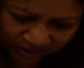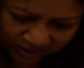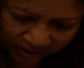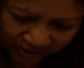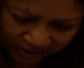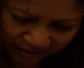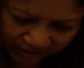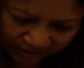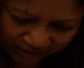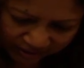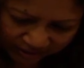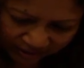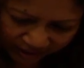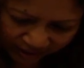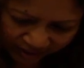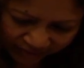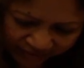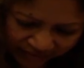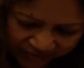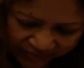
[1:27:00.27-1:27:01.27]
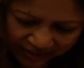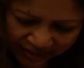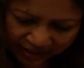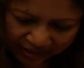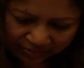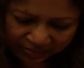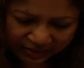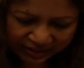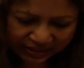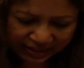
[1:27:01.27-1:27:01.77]
and this is the half of
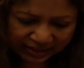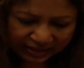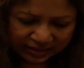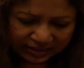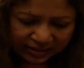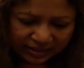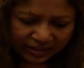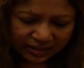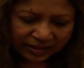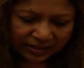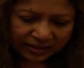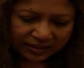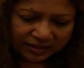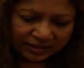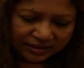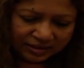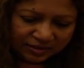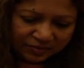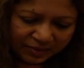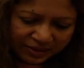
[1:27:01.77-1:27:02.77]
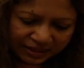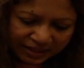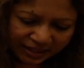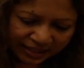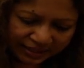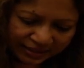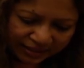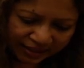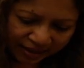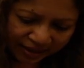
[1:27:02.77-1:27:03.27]
that metallic. This is
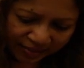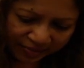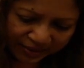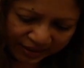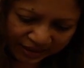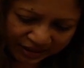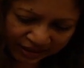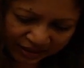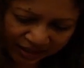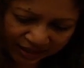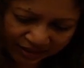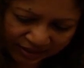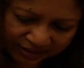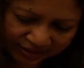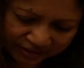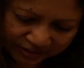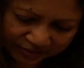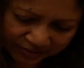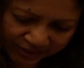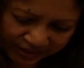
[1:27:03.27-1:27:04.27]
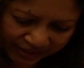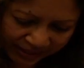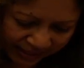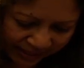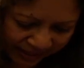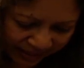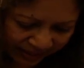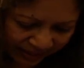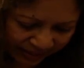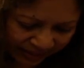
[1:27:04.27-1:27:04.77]
metallic diameter and this is
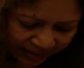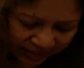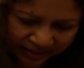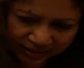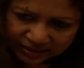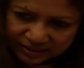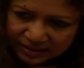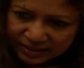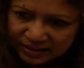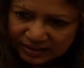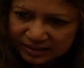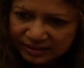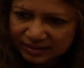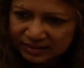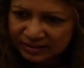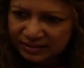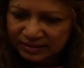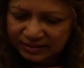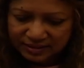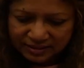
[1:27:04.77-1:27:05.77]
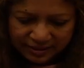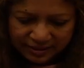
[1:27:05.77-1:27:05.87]
metallic radius.